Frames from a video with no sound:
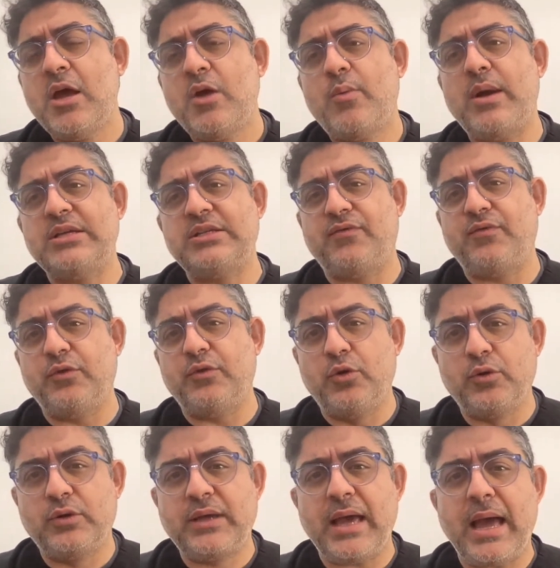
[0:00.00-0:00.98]
whereas if you
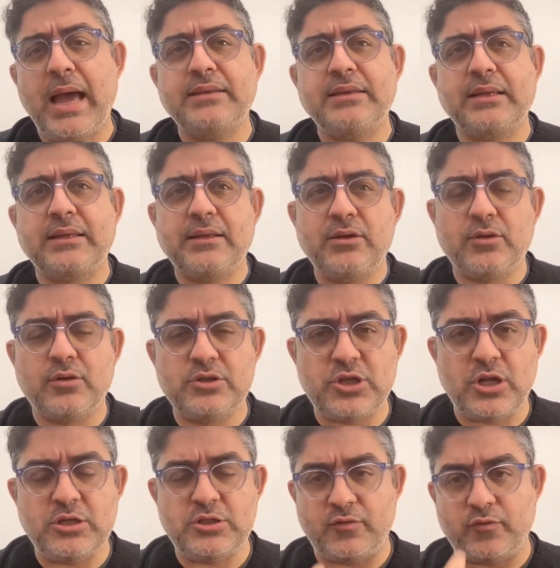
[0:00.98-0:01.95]
look at the clinical
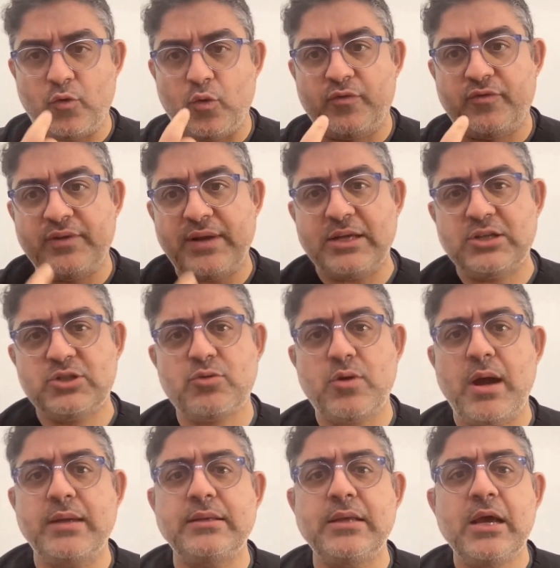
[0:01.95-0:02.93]
studies of oral
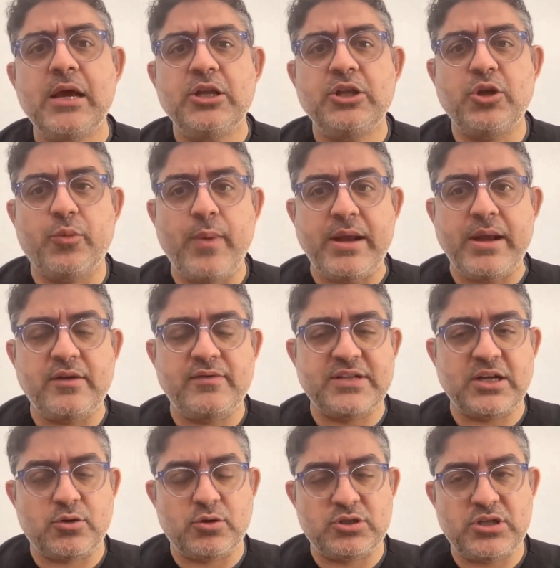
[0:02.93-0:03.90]
finasteride, the rate of
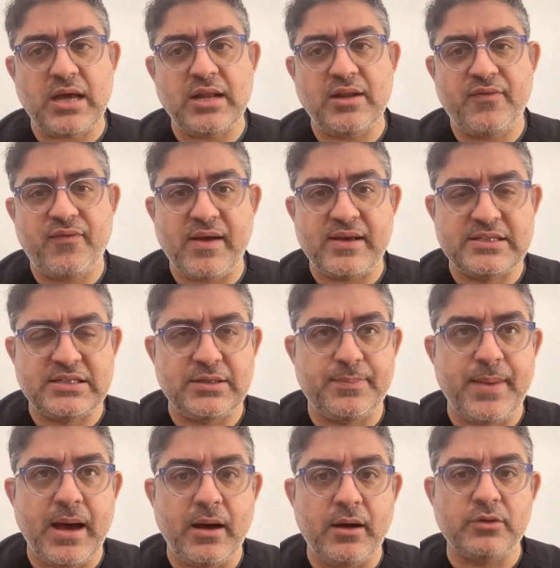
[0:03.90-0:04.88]
sexual side effects is
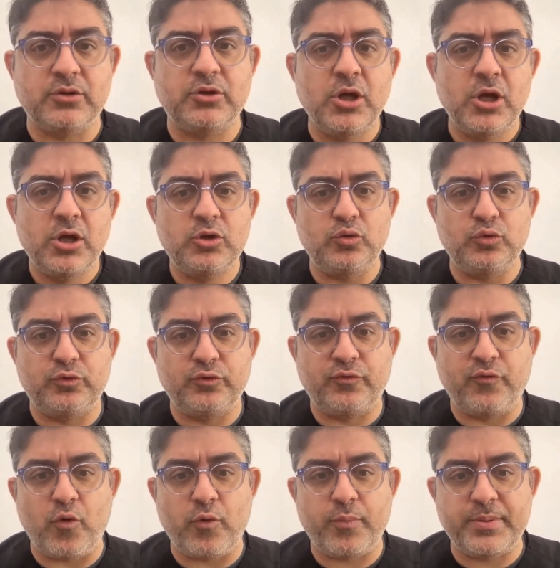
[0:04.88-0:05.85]
about 2 to
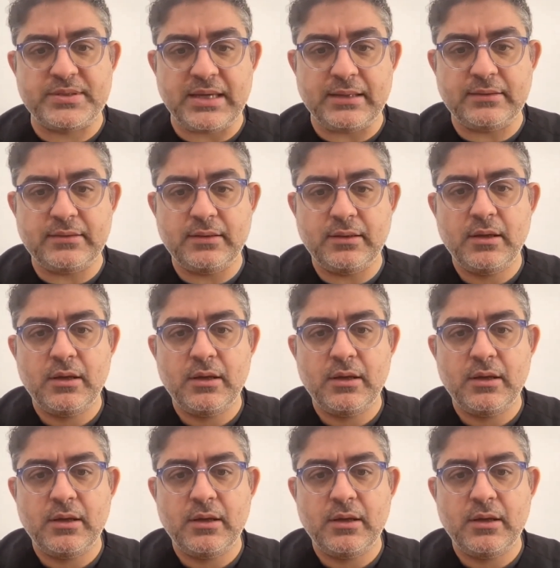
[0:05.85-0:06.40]
4%.